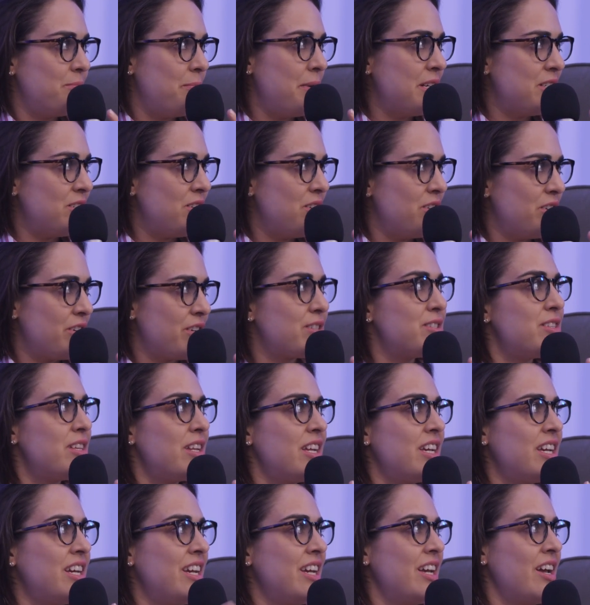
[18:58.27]
based in New York
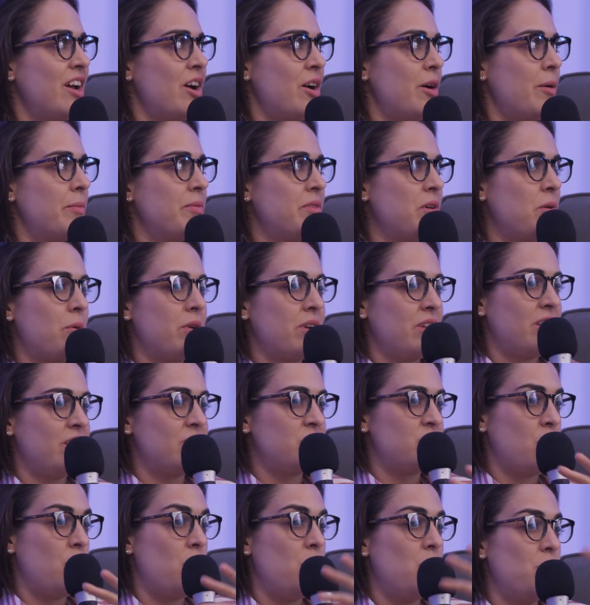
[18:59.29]
City. They want to
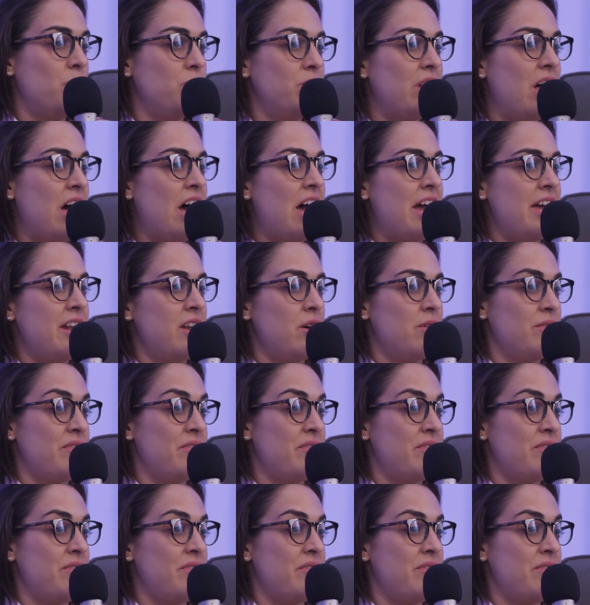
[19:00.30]
launch a whole line of